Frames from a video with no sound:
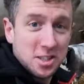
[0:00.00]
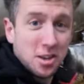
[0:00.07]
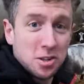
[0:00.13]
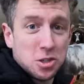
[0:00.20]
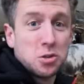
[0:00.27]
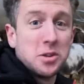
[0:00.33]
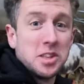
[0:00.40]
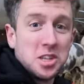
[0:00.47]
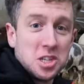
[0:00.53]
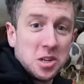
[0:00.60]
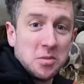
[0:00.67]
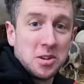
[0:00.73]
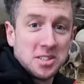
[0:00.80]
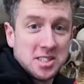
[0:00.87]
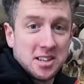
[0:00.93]
I just thought I'd show you the
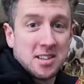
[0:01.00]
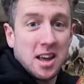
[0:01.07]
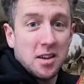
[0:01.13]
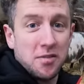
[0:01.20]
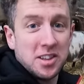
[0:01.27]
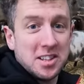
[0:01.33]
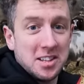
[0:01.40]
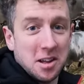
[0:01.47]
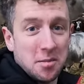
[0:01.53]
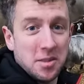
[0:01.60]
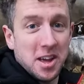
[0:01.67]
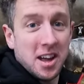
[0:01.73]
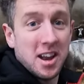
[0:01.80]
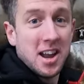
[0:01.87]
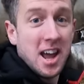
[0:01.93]
sheep once they're titivated up
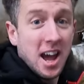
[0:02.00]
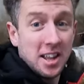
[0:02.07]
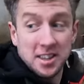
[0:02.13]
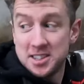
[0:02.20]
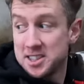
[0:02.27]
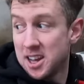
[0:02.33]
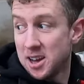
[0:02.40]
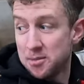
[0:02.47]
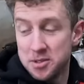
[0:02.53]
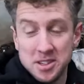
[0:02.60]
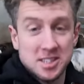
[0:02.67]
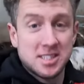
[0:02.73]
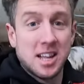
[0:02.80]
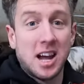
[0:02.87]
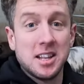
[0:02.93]
there and this is a
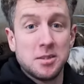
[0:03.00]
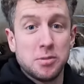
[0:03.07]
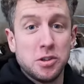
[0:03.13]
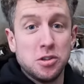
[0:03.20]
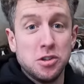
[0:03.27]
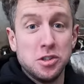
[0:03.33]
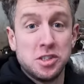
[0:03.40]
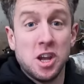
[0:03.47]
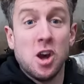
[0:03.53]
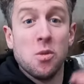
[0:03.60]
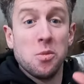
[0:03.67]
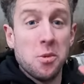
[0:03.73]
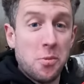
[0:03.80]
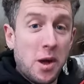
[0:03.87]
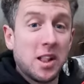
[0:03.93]
wee stand we use.
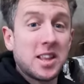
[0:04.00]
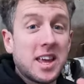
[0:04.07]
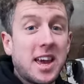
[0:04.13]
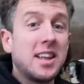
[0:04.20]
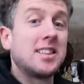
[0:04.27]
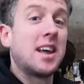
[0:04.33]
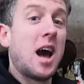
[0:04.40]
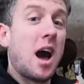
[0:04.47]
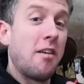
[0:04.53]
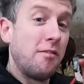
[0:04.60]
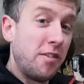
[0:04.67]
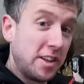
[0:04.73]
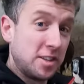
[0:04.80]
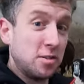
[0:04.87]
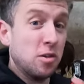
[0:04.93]
We will get a
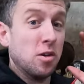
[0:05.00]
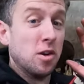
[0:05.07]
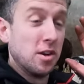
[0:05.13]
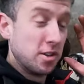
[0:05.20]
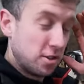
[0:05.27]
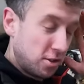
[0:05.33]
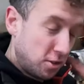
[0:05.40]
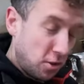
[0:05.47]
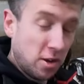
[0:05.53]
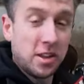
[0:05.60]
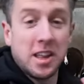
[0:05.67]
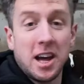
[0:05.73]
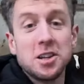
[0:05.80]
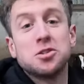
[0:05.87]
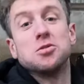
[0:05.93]
video
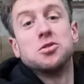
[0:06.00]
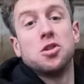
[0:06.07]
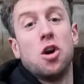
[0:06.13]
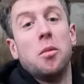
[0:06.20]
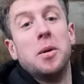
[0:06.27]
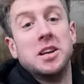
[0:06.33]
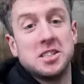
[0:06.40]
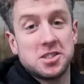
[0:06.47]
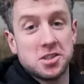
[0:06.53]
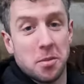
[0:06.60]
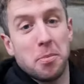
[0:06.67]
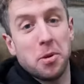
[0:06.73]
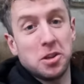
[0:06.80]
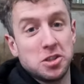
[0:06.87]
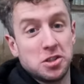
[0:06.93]
doing the actual job at
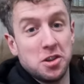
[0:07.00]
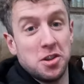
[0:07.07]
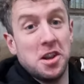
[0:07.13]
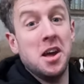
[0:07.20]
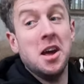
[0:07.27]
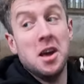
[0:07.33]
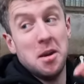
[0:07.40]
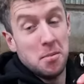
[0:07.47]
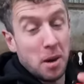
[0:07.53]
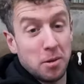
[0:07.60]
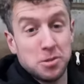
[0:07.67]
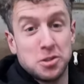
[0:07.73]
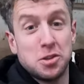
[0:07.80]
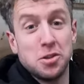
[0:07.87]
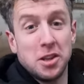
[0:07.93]
some point soon, but it
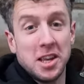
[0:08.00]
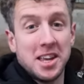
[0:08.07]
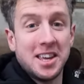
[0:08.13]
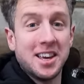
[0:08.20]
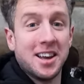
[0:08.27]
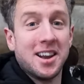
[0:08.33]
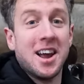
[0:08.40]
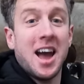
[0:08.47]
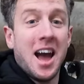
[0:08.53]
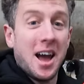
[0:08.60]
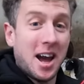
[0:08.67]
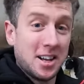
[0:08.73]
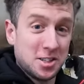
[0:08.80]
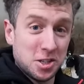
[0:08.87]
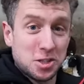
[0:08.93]
was too late here.
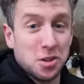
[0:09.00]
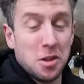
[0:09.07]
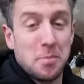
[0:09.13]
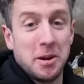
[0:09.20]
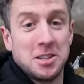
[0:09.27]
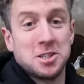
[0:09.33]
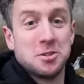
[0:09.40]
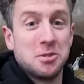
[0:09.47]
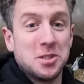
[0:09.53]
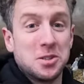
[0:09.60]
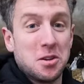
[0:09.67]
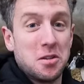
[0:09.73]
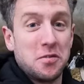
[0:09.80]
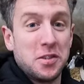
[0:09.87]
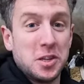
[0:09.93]
I just saw the pictures
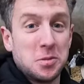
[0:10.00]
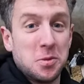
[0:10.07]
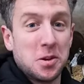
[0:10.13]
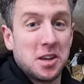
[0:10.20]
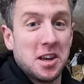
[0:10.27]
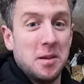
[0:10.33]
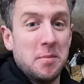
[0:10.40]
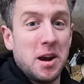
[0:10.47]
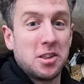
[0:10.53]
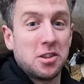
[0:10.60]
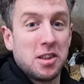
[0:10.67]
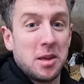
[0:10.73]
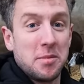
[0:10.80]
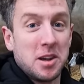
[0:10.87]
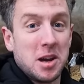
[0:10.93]
once on Facebook and
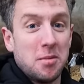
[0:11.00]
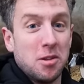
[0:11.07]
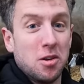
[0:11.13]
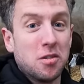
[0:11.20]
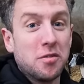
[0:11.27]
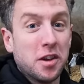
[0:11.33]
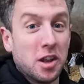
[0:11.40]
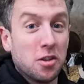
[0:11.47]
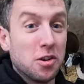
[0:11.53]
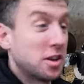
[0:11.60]
Matthew let me come along for a